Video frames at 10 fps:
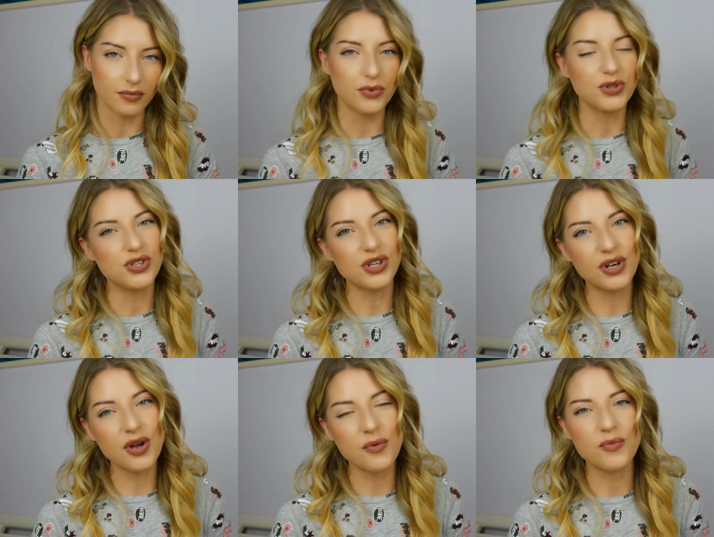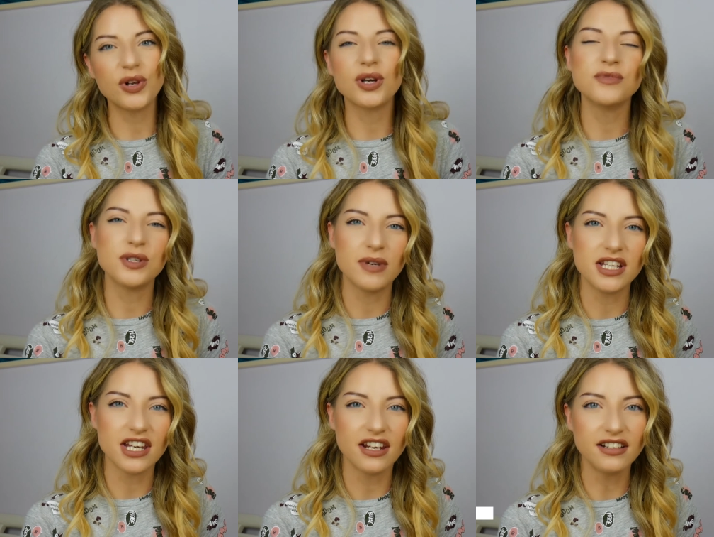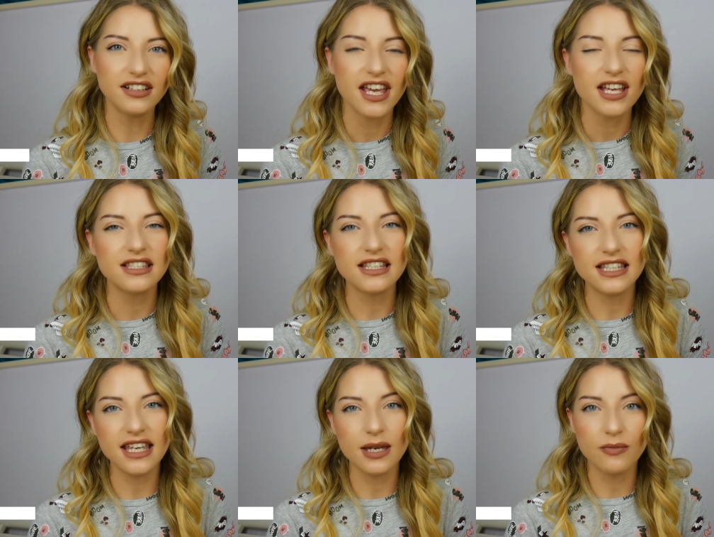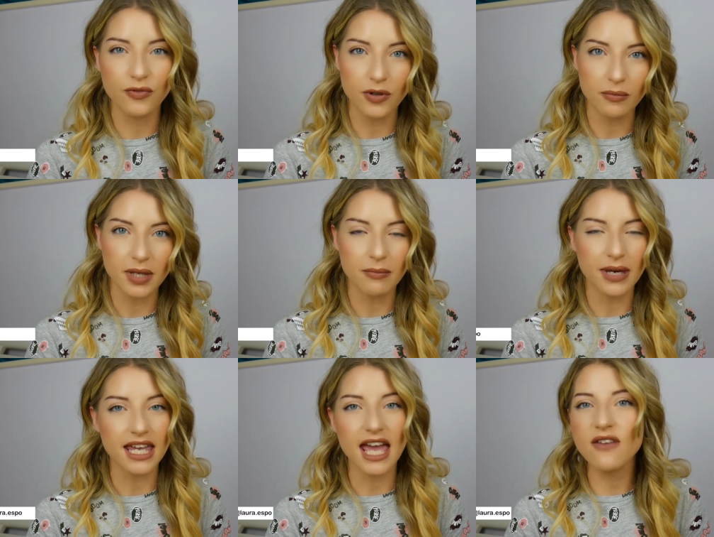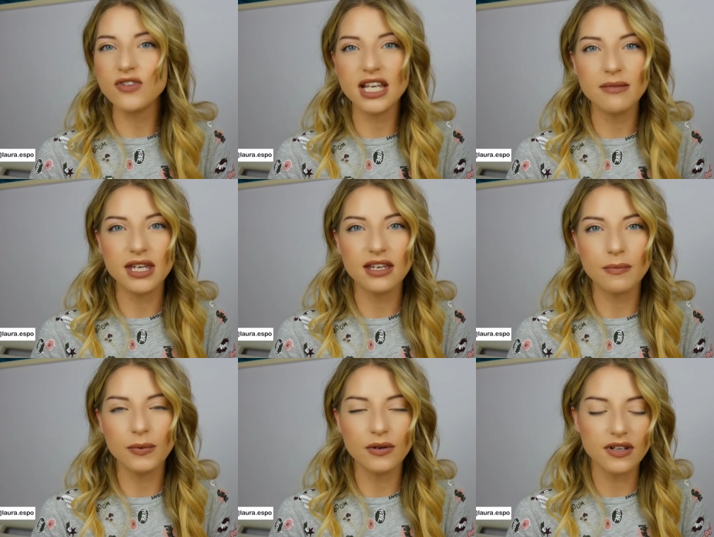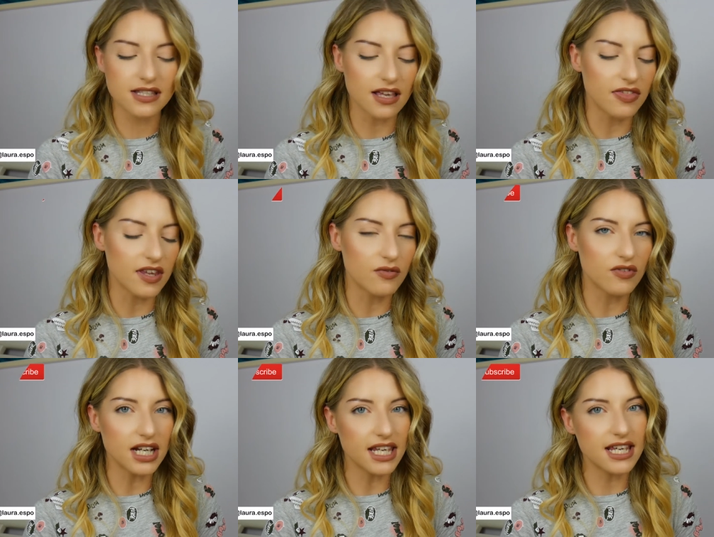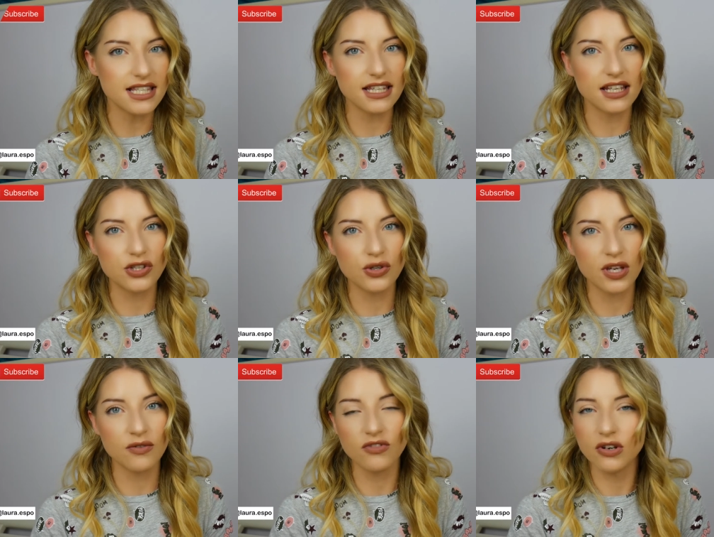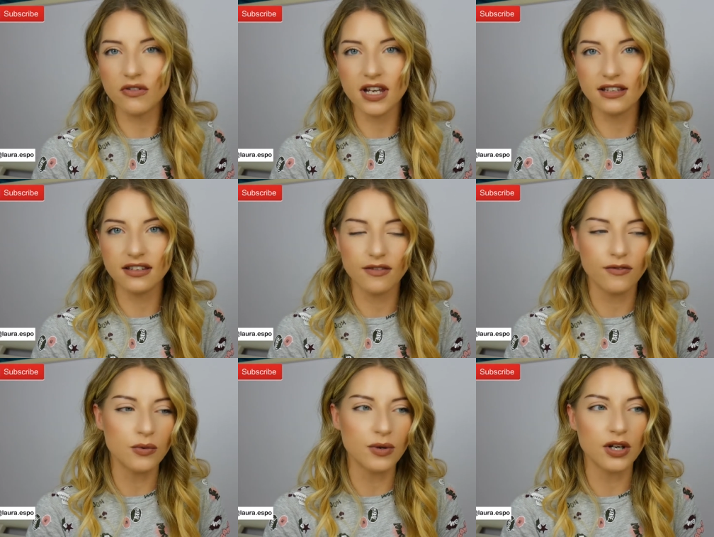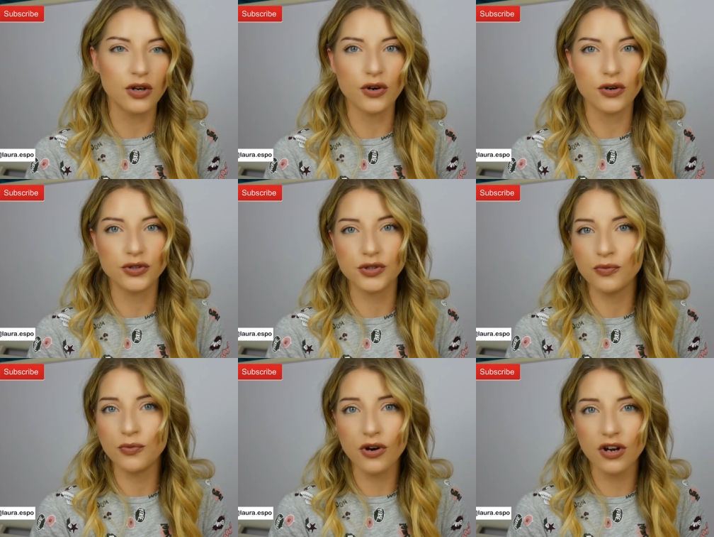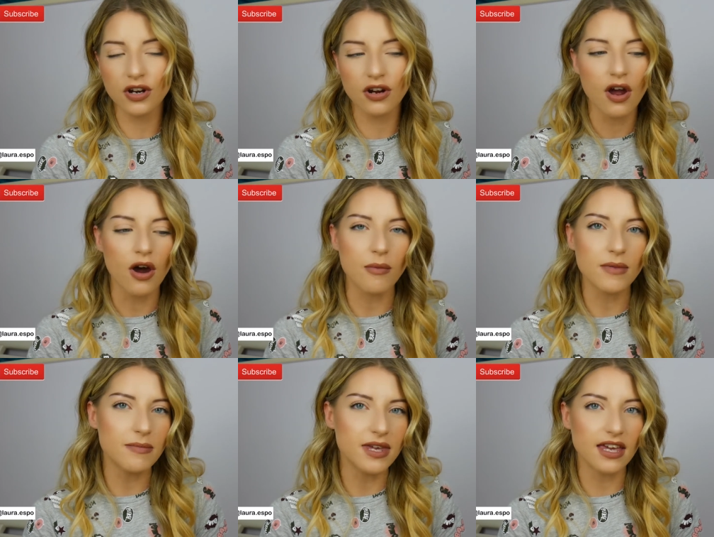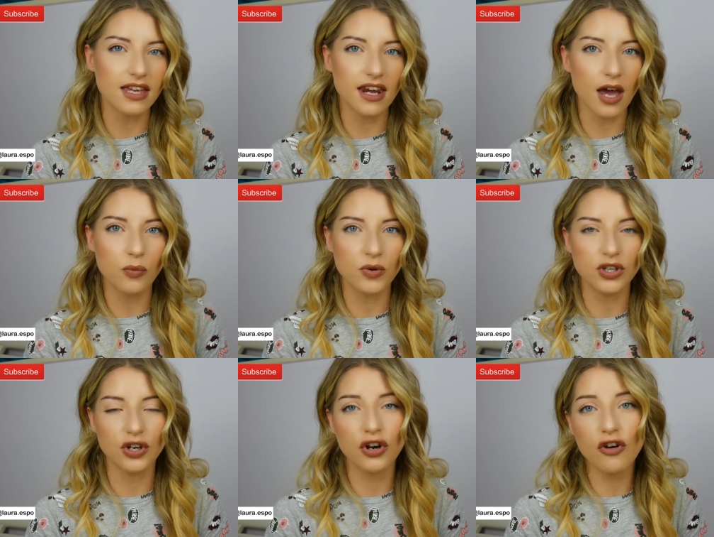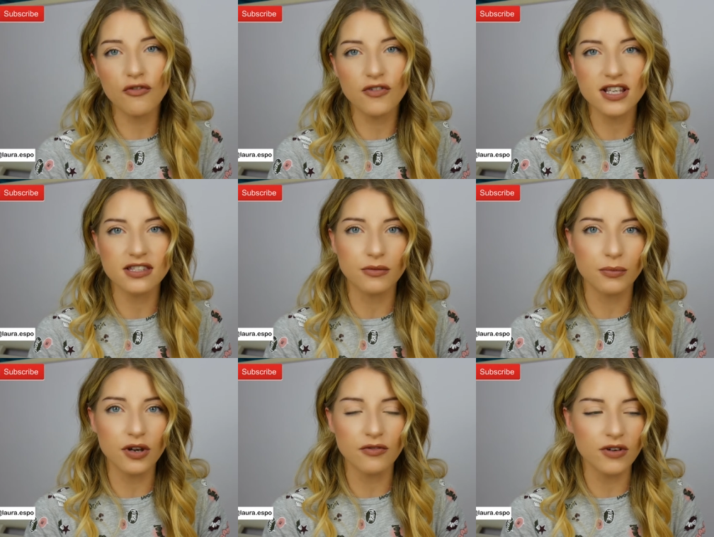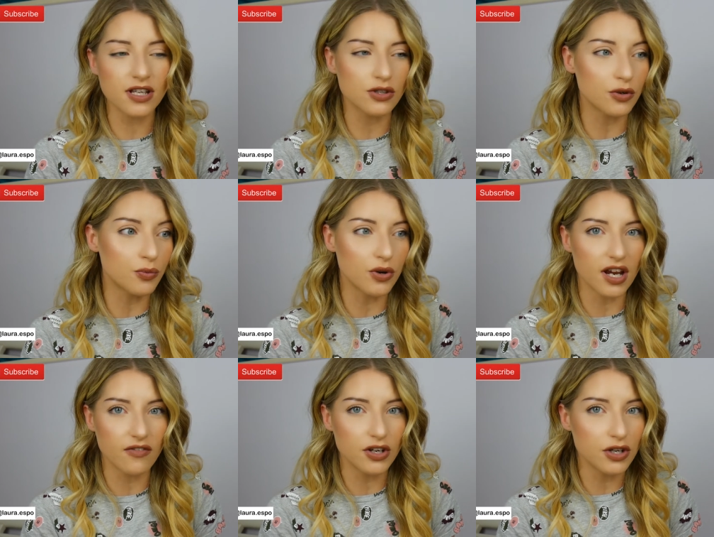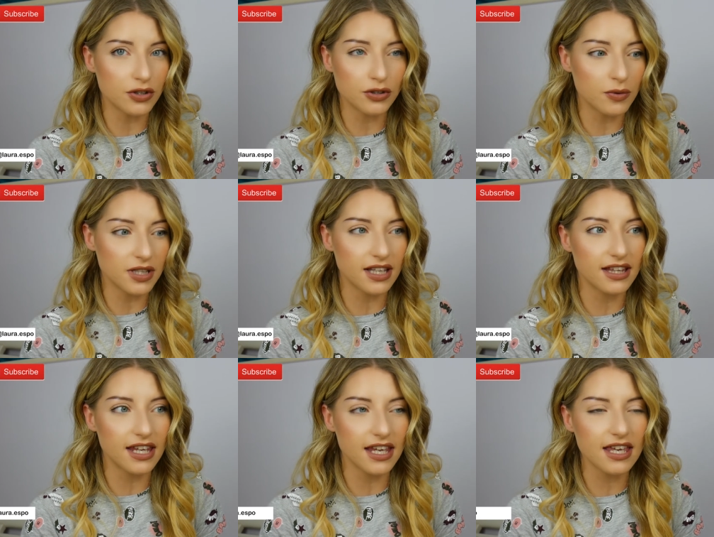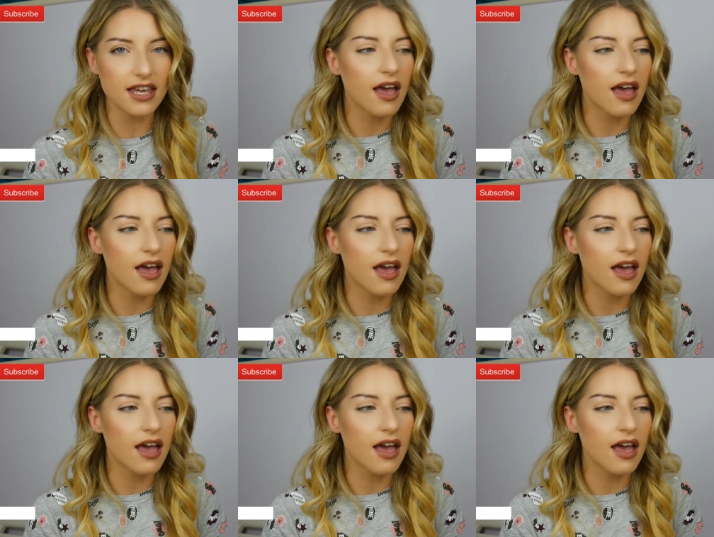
Buongiorno, welcome to my channel. Today I'm filming my everyday makeup look, something really easy that you can recreate if you wanna go to work or maybe hanging out with your girlfriends or boyfriends or whatever you're doing that day.